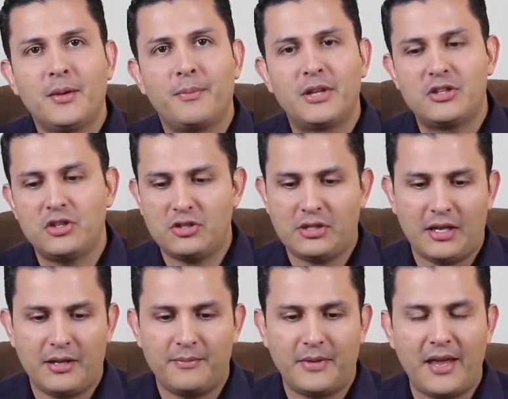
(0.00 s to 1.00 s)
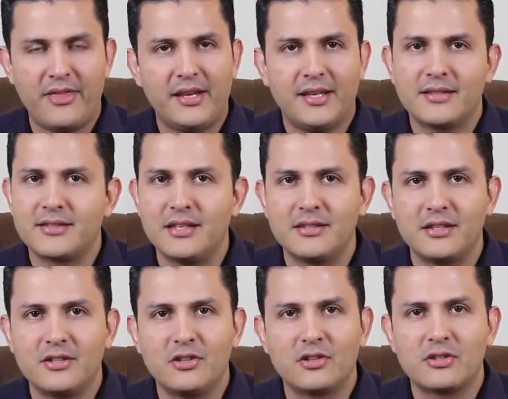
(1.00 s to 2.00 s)
But just, I think it's
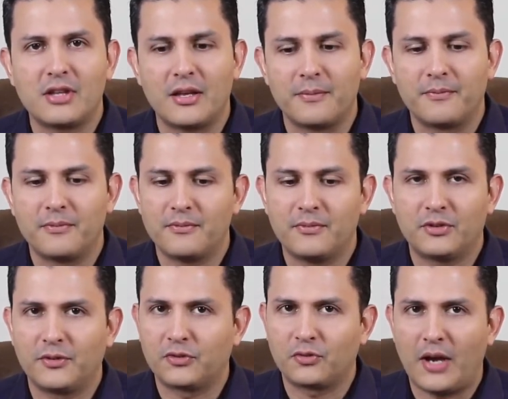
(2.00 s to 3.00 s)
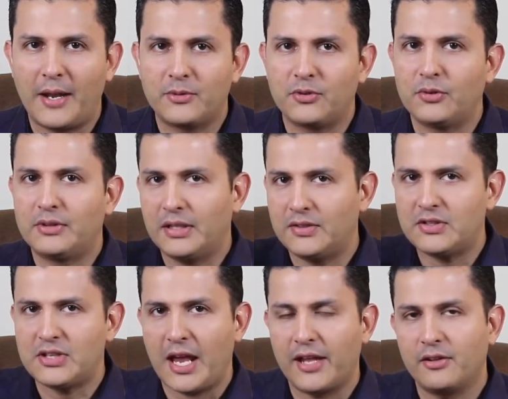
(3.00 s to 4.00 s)
easy, just subscribe to
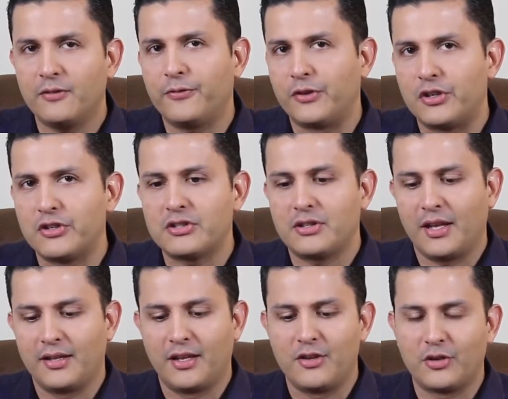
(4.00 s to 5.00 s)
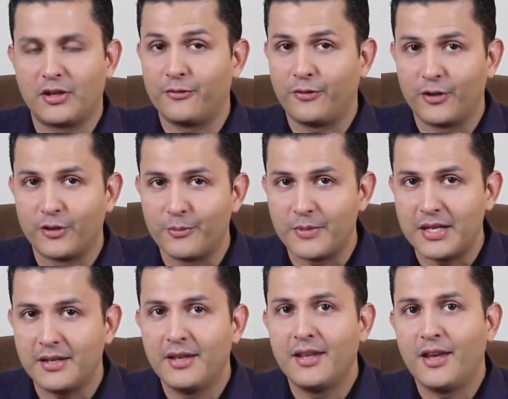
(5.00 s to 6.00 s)
this channel first, and then you can follow
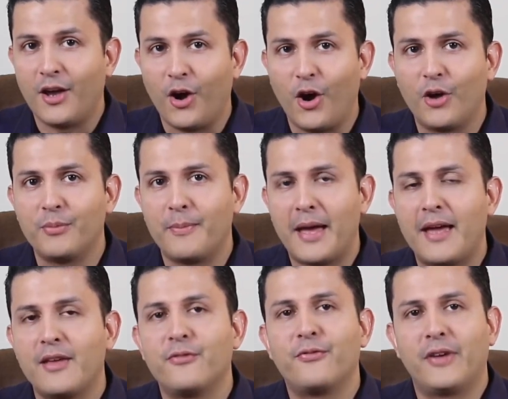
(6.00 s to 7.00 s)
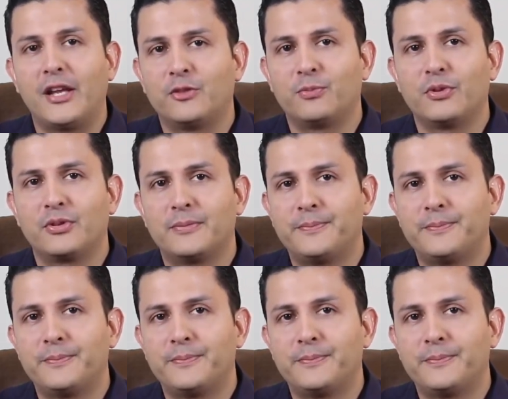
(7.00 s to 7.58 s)
me on my Facebook.